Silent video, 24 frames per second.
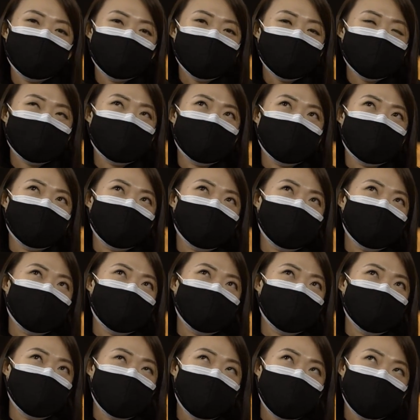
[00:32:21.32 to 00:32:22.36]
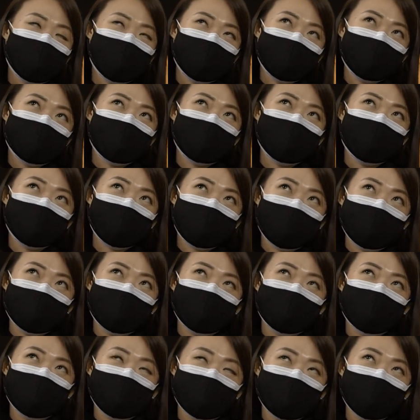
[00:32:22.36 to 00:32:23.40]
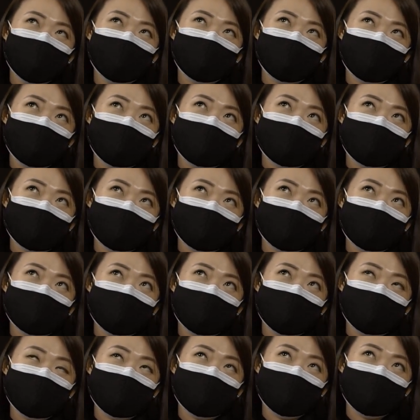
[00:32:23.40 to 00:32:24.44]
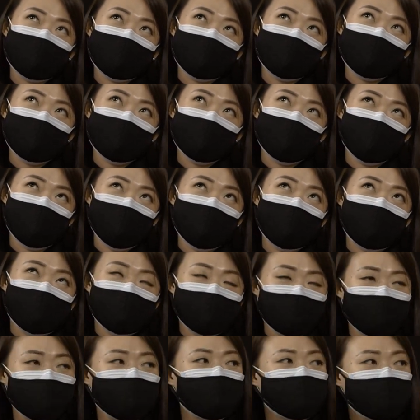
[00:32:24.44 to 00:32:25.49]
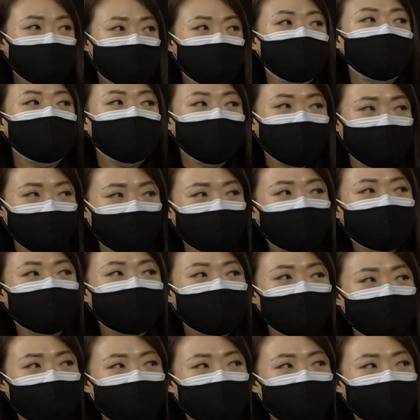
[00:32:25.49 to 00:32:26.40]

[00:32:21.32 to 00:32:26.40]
We did an office of quite an influencer and then a few residential projects.